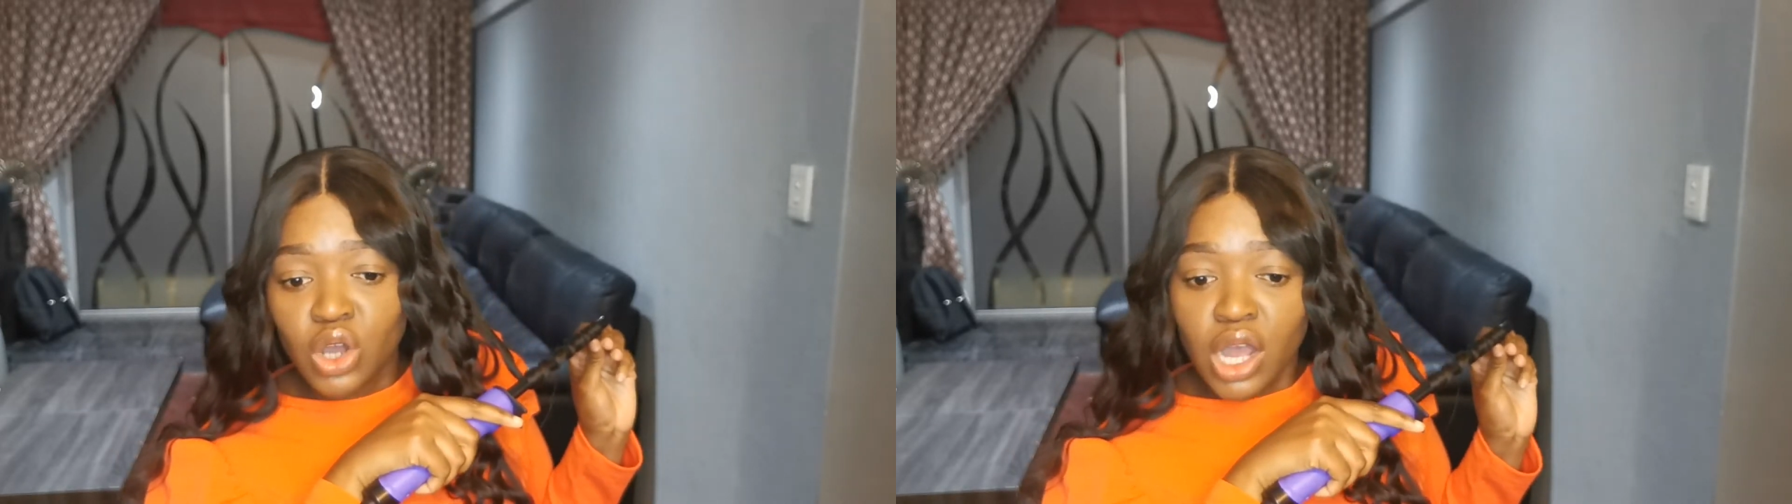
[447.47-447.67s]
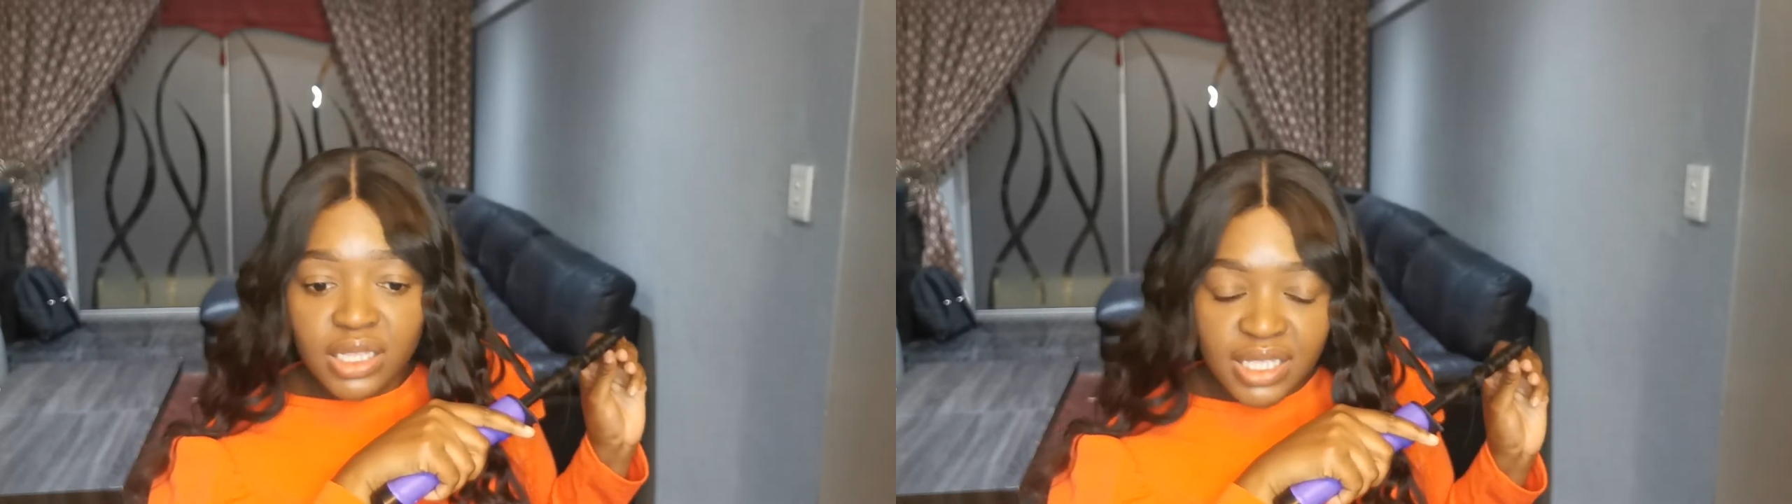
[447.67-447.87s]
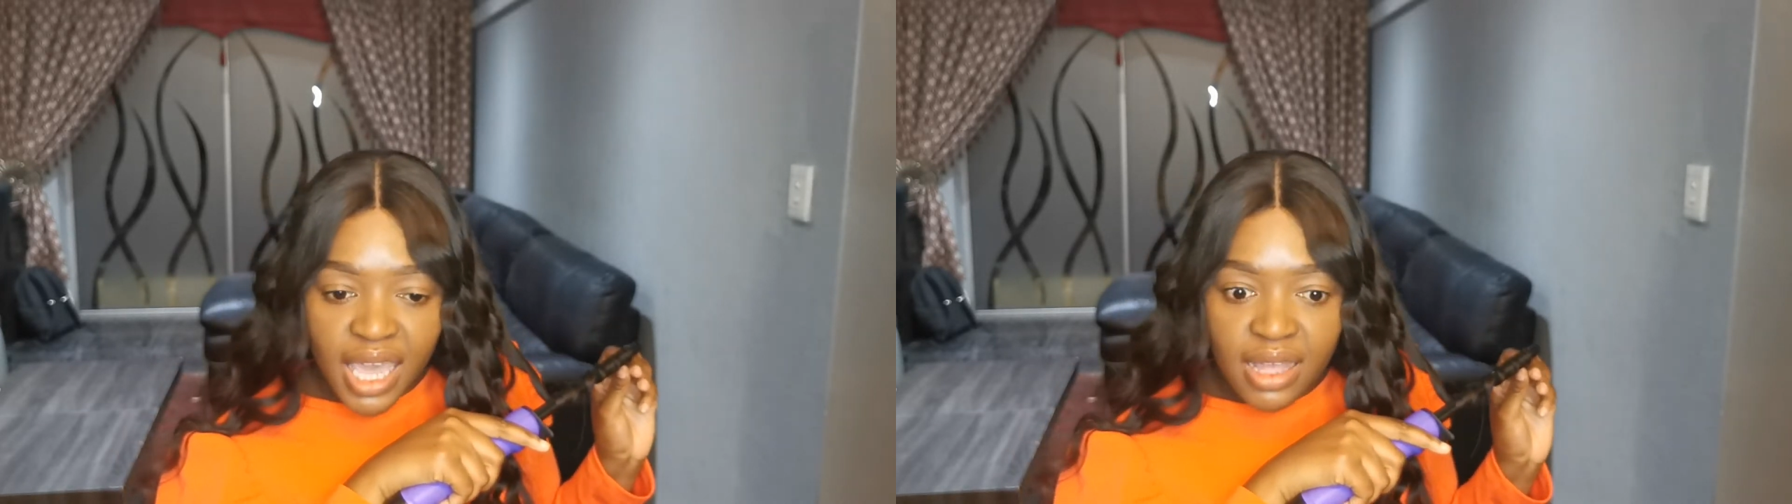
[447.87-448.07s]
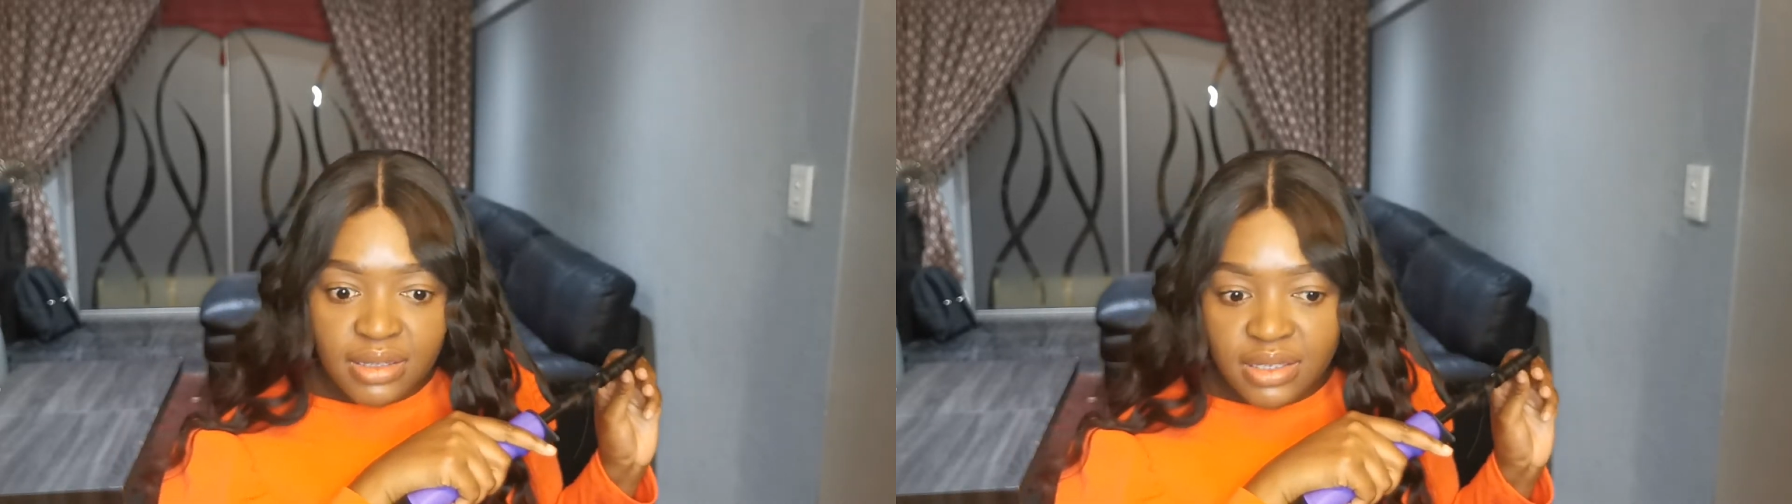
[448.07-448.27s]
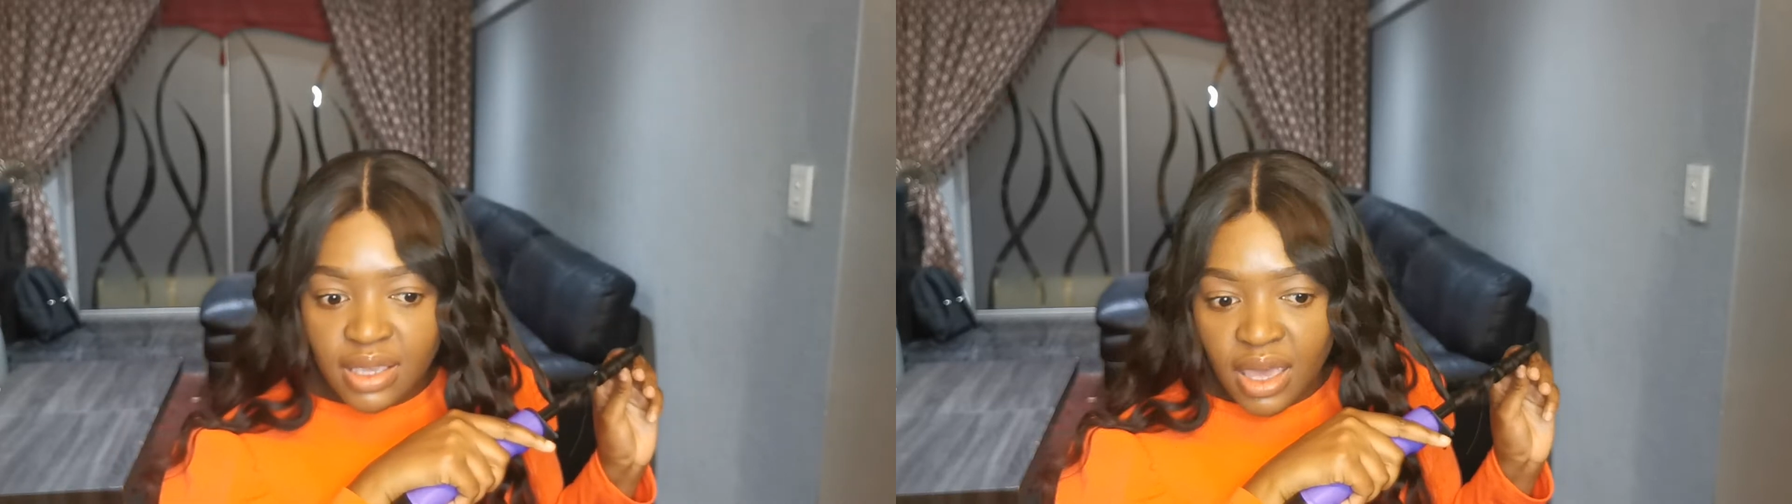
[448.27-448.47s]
content